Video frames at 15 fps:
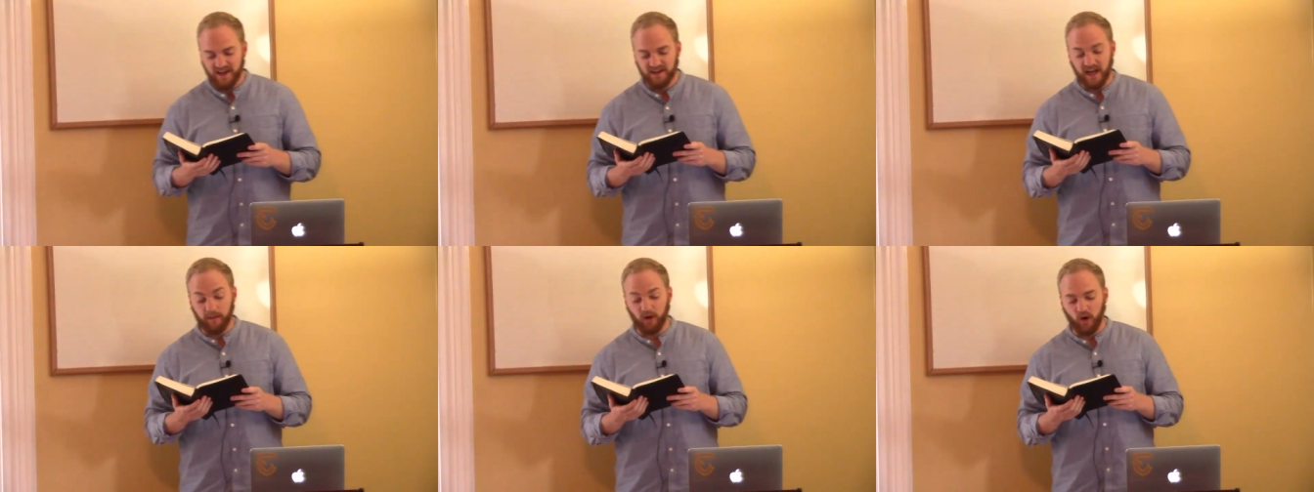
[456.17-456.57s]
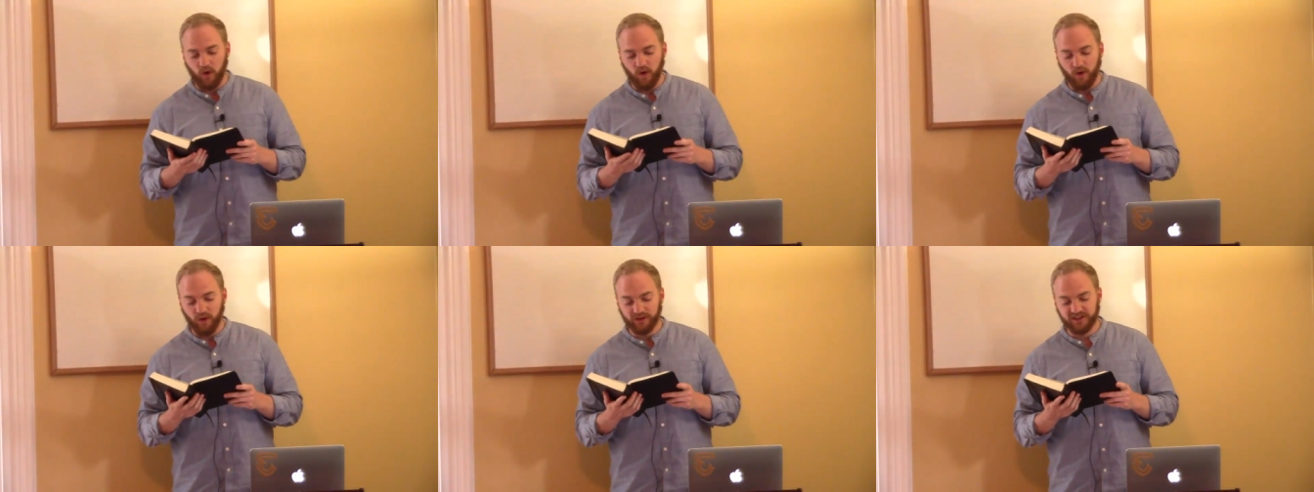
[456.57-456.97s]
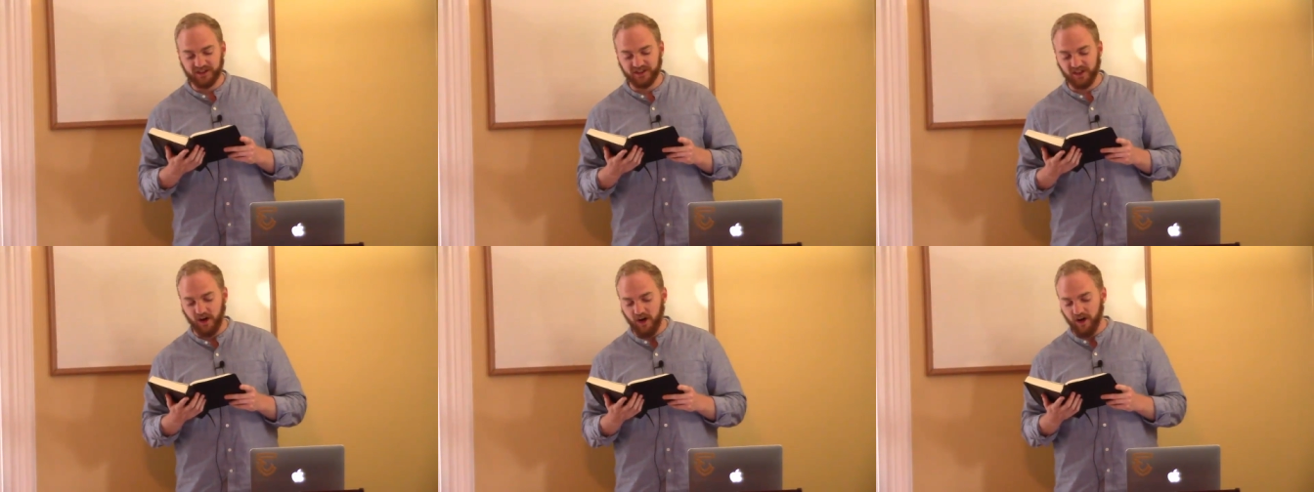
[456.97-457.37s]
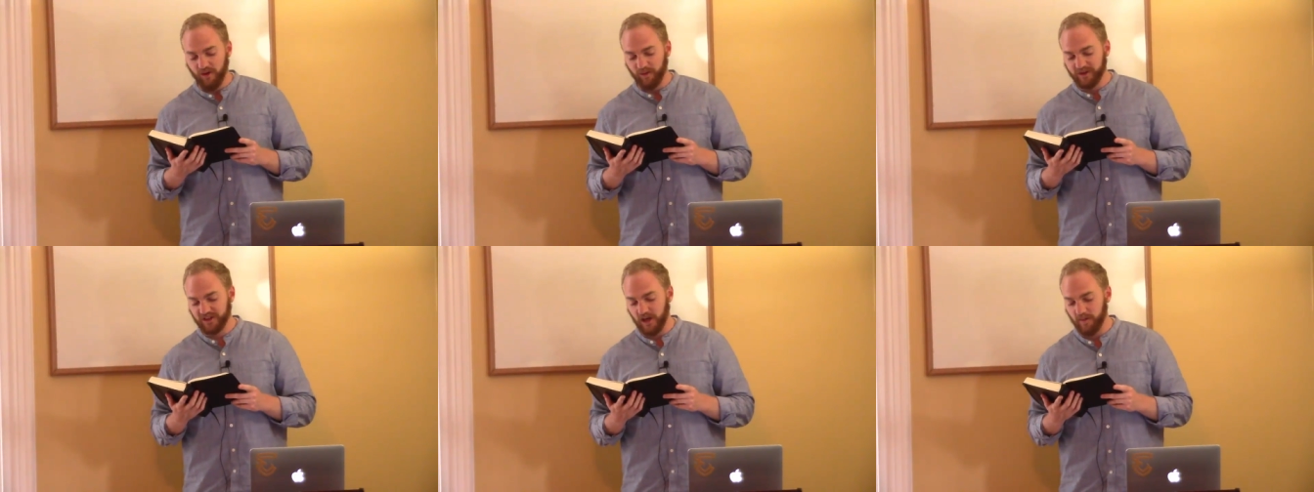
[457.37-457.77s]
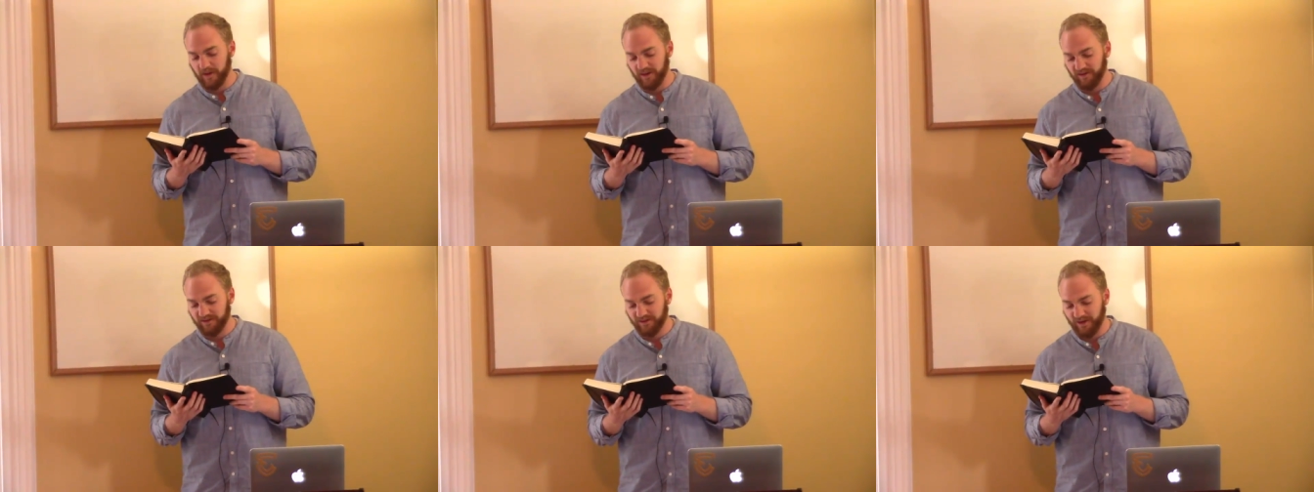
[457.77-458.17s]
Now behold, Saul was
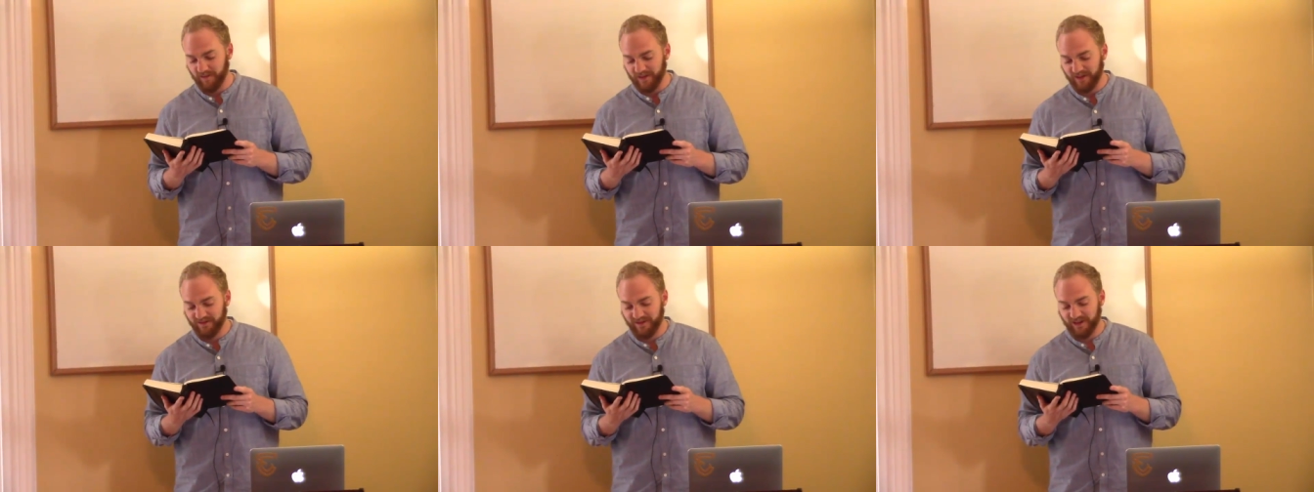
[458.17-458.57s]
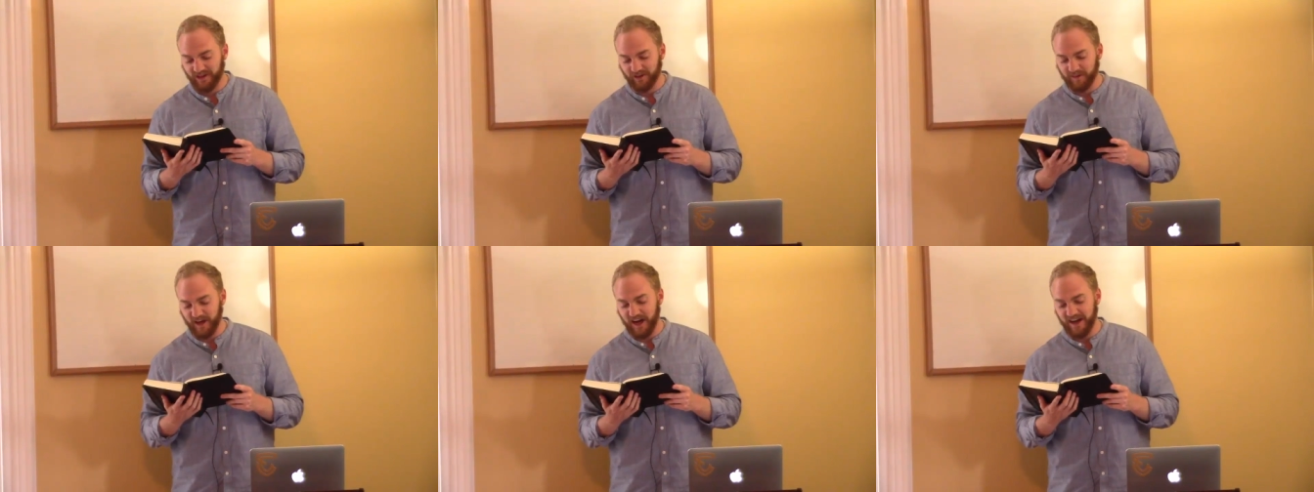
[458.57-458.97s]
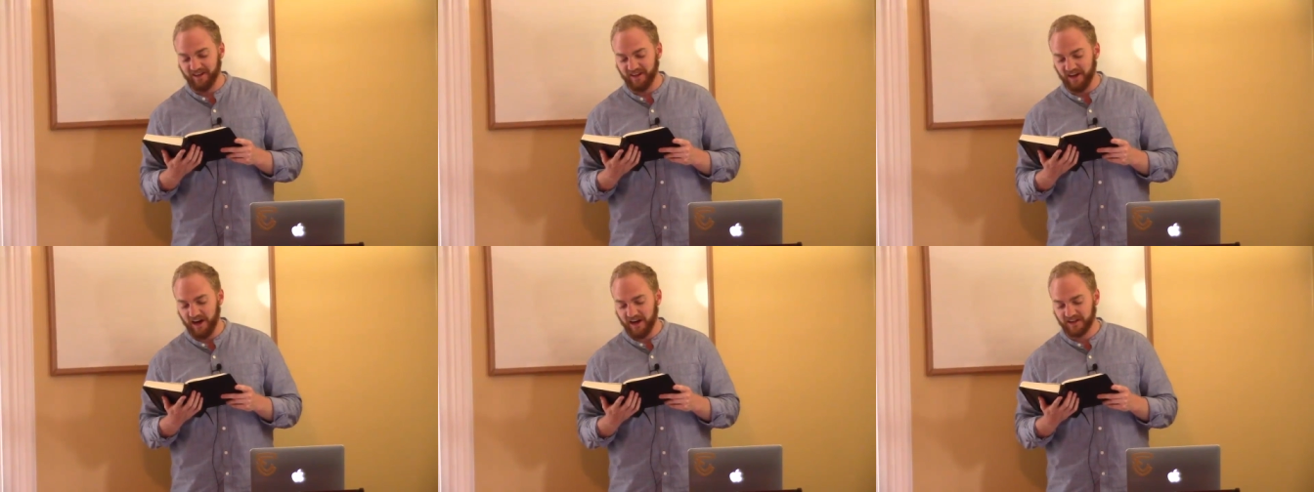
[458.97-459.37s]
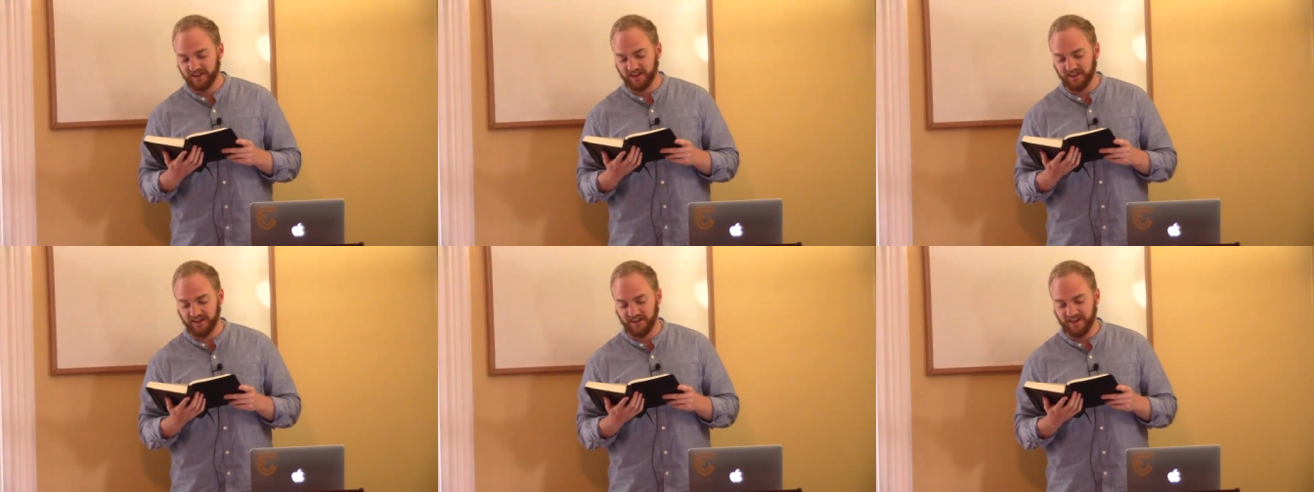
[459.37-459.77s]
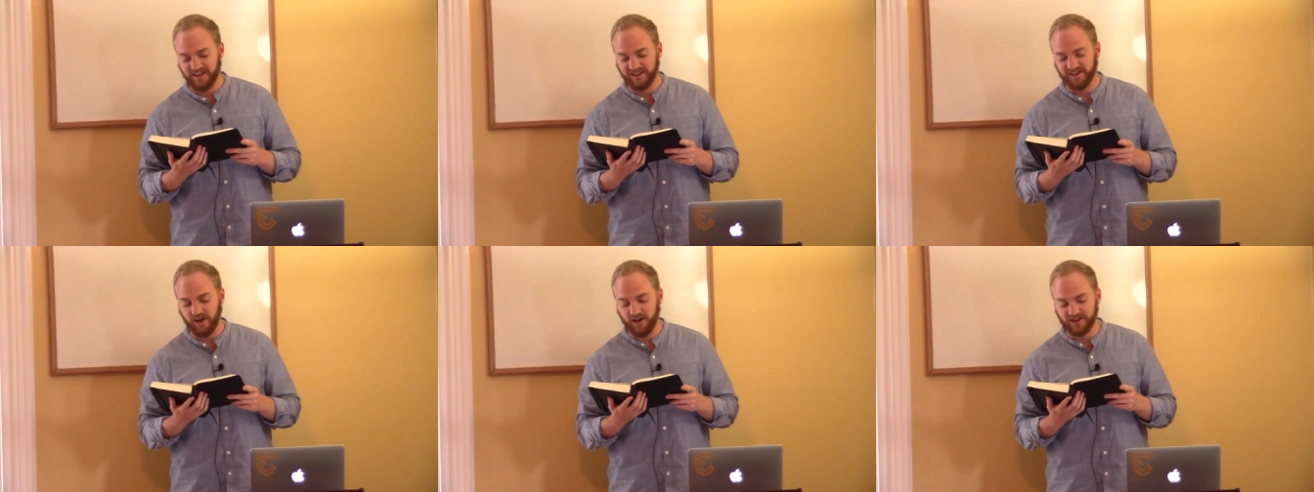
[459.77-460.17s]
coming from the field behind the oxen,
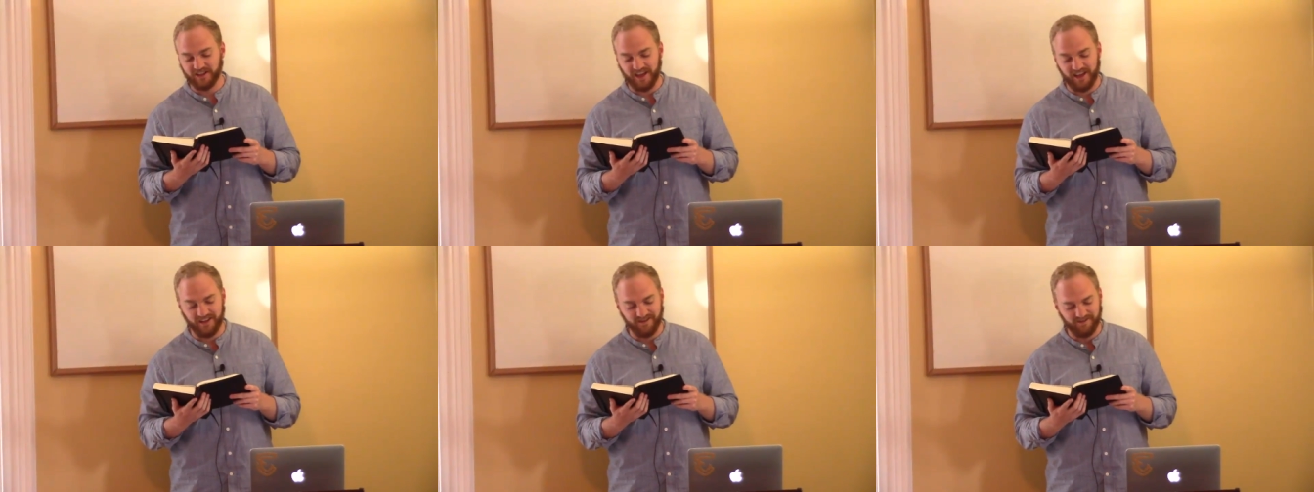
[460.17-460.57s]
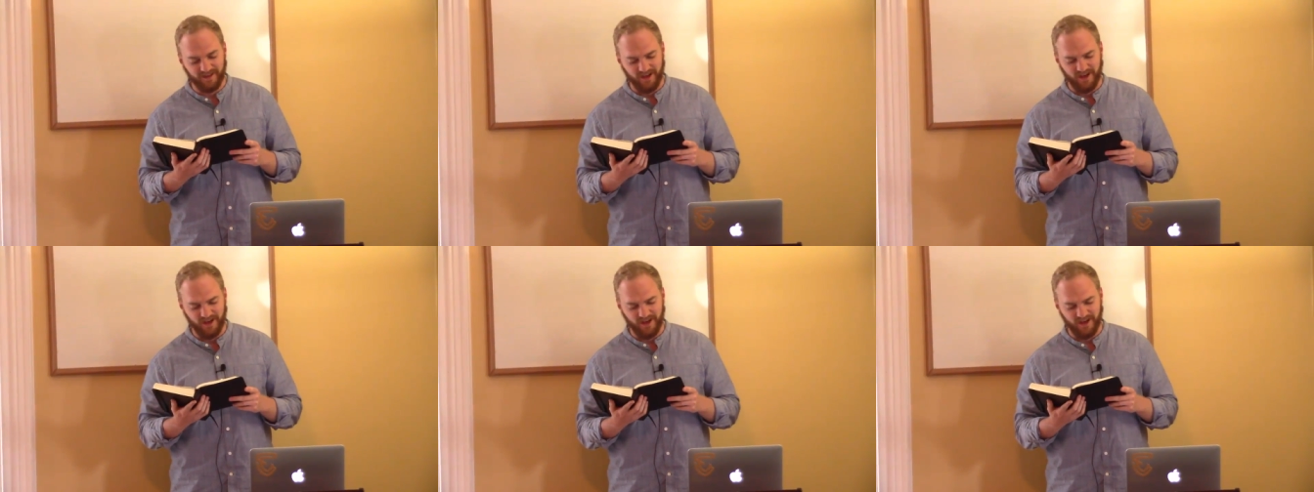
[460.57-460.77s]
and Saul said,